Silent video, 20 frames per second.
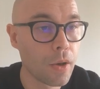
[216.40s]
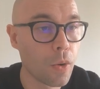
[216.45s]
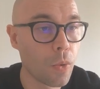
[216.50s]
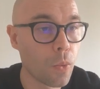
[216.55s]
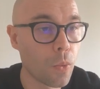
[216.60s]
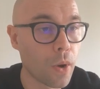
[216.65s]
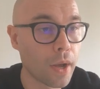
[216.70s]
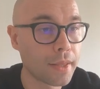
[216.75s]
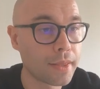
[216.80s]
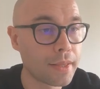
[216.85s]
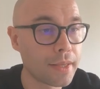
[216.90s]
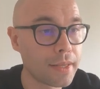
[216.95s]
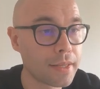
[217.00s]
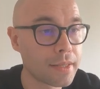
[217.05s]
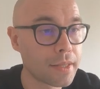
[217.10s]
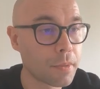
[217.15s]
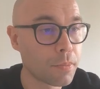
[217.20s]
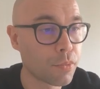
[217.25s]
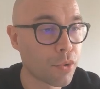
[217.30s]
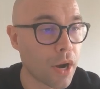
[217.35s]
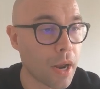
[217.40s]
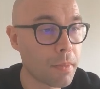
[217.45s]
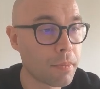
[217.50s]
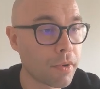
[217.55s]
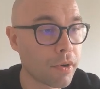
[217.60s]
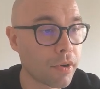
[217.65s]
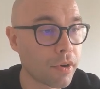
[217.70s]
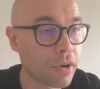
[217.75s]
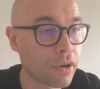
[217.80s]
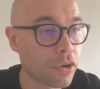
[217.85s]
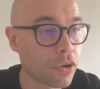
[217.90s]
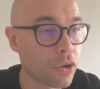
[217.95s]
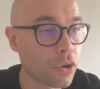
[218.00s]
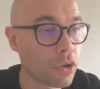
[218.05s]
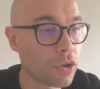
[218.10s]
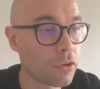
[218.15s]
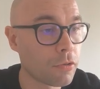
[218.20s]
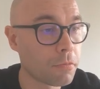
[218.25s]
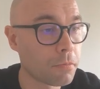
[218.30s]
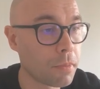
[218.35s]
What is the primary
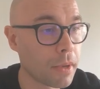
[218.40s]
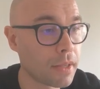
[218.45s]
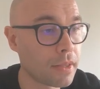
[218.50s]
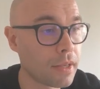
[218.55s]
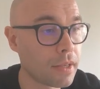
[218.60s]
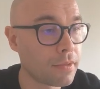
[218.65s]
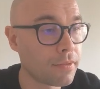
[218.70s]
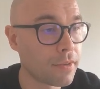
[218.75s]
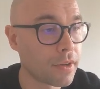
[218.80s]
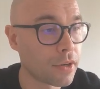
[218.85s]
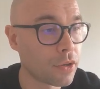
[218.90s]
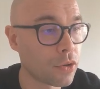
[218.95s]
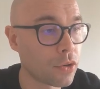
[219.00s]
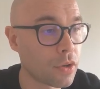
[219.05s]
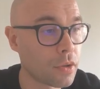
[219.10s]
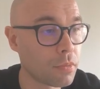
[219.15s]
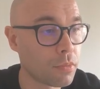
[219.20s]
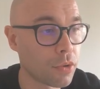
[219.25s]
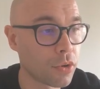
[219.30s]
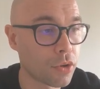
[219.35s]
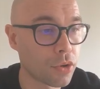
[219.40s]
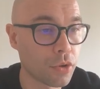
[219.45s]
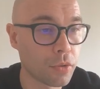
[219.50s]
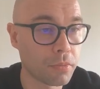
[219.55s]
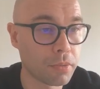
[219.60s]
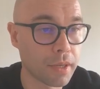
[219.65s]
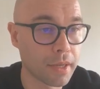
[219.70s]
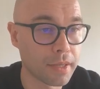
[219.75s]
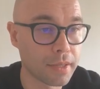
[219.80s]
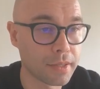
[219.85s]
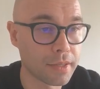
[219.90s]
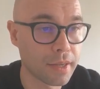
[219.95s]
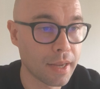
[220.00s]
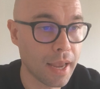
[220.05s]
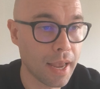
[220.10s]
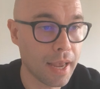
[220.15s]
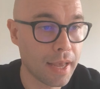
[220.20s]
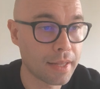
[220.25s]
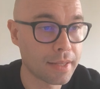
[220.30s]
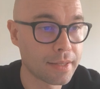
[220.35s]
role of Petit Verdot in Bordeaux blends?
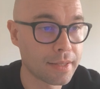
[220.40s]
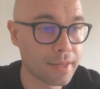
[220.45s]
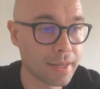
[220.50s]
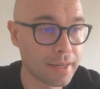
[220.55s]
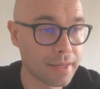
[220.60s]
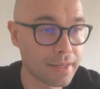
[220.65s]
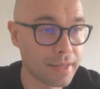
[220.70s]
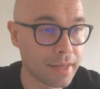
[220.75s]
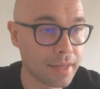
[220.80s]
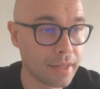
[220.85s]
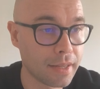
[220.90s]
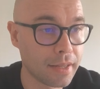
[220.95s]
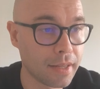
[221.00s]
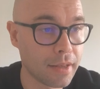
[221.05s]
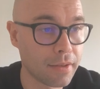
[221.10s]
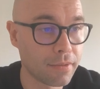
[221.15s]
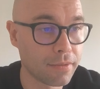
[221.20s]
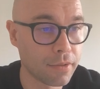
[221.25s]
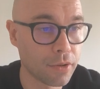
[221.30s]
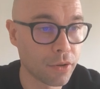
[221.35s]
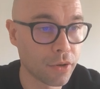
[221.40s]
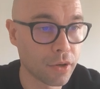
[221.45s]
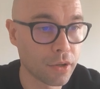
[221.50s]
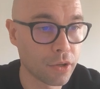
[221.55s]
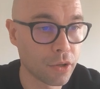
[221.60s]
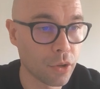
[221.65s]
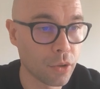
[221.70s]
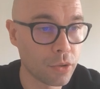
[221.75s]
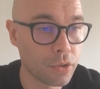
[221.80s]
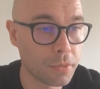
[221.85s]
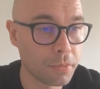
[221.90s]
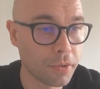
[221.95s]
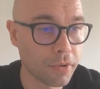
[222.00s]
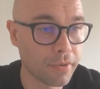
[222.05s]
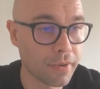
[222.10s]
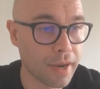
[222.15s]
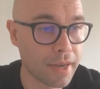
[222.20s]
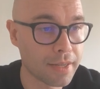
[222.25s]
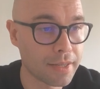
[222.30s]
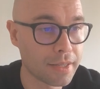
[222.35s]
Adds acidity and floral notes,
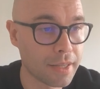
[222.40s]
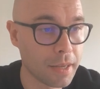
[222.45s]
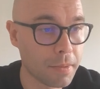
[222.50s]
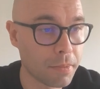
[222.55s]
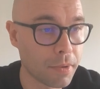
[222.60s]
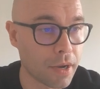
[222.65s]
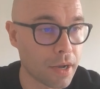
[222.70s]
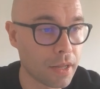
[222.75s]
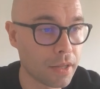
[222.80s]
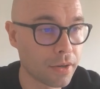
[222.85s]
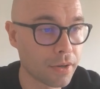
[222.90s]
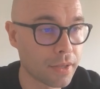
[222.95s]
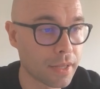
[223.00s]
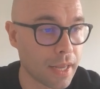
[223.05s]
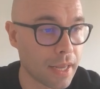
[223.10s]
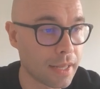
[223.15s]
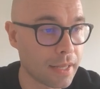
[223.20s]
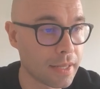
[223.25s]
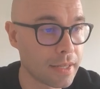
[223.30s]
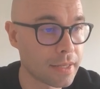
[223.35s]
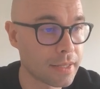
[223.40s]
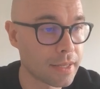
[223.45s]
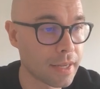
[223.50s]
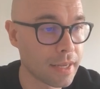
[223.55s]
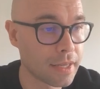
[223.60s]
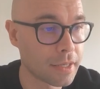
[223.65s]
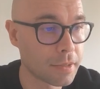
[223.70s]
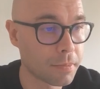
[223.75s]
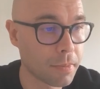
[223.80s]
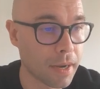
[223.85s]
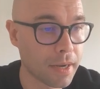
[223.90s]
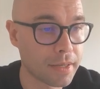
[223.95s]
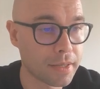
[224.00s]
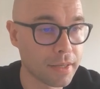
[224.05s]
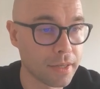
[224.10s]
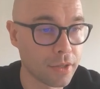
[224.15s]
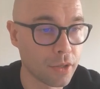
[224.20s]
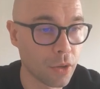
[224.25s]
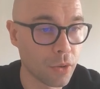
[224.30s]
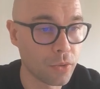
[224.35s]
provides deep color tannins and
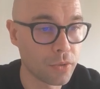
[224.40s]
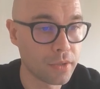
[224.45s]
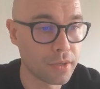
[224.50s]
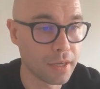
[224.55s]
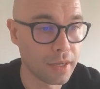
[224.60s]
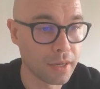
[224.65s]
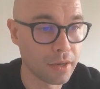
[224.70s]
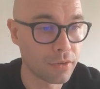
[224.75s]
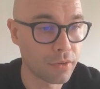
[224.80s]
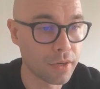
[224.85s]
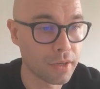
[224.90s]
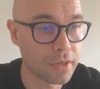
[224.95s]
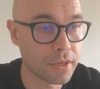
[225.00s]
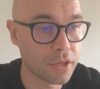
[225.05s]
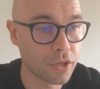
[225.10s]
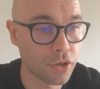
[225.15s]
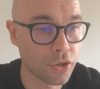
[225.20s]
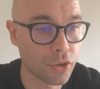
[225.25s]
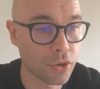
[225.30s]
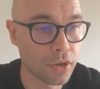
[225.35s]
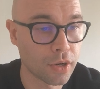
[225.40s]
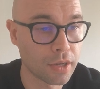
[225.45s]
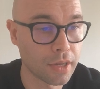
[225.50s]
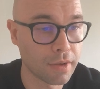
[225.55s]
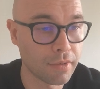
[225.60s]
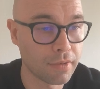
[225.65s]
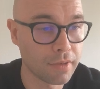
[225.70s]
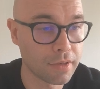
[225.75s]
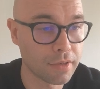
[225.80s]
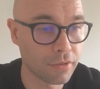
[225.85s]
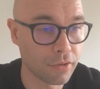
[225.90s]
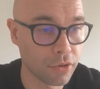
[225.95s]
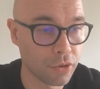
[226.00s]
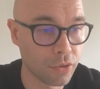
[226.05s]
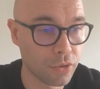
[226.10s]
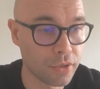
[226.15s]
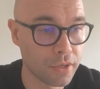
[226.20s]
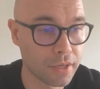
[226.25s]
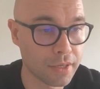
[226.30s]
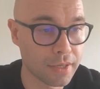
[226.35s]
spicy notes, increases sugar levels,
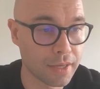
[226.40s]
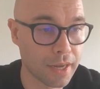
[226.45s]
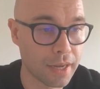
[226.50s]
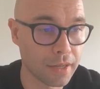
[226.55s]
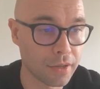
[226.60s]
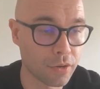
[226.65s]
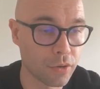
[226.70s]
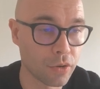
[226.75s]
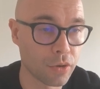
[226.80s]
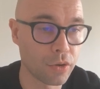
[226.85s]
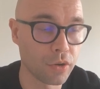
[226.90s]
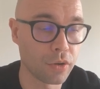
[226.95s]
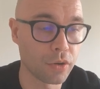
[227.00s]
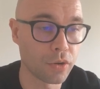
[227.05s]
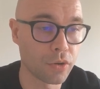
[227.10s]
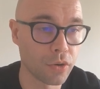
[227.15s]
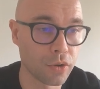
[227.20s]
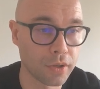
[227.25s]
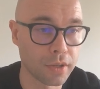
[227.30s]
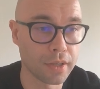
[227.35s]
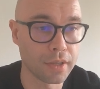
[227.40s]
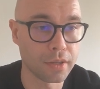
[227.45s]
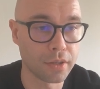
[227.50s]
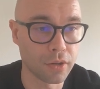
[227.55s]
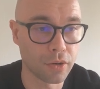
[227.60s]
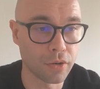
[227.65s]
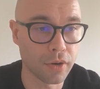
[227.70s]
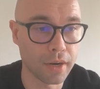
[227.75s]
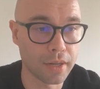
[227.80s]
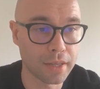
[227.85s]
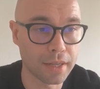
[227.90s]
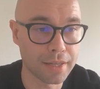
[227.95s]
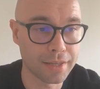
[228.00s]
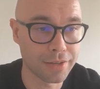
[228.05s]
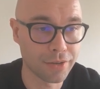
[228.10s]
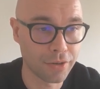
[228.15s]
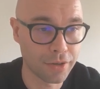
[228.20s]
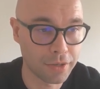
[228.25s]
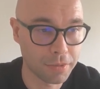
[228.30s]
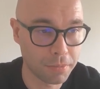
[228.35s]
reduces alcohol content. The correct
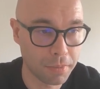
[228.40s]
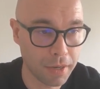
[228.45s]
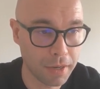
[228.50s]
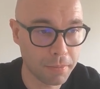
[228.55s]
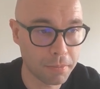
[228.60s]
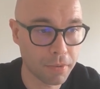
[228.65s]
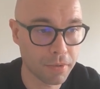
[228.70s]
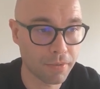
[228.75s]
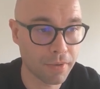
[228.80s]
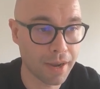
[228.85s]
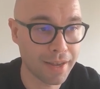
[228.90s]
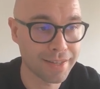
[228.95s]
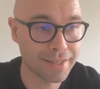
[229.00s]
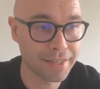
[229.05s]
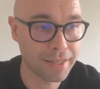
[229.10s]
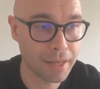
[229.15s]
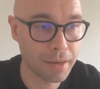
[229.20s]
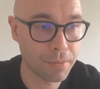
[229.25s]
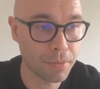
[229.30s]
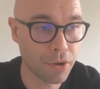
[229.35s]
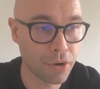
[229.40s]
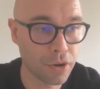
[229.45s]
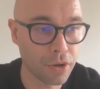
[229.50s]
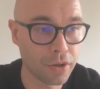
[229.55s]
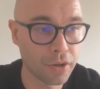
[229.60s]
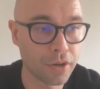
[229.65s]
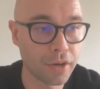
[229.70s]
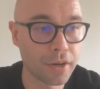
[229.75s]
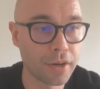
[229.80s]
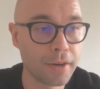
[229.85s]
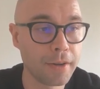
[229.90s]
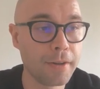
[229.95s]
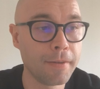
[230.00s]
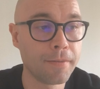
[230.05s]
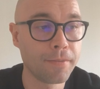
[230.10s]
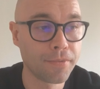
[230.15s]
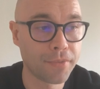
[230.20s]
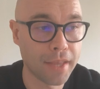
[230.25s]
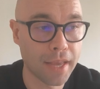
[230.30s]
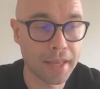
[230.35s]
answer is B, provides deep color,
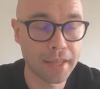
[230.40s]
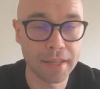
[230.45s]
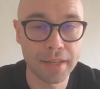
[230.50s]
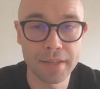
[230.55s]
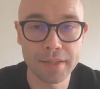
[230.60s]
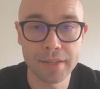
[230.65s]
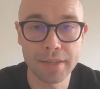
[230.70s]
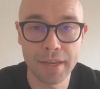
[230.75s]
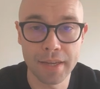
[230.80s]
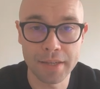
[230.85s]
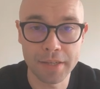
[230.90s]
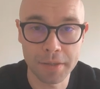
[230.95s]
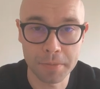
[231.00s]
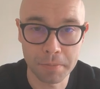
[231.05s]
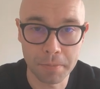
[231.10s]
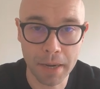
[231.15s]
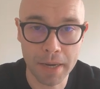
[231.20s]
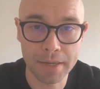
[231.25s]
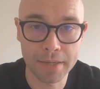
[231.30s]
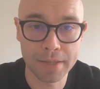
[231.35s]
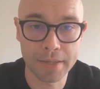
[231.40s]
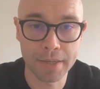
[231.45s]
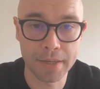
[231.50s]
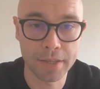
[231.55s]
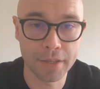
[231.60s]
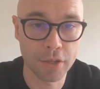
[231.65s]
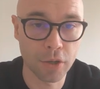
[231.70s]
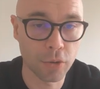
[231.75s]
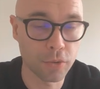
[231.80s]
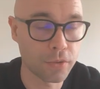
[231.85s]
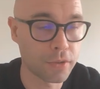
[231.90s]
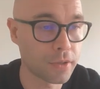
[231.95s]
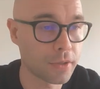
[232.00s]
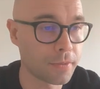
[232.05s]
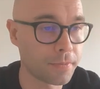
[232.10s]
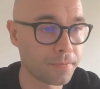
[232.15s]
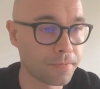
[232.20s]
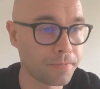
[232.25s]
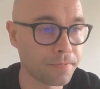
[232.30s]
tannins and spicy notes.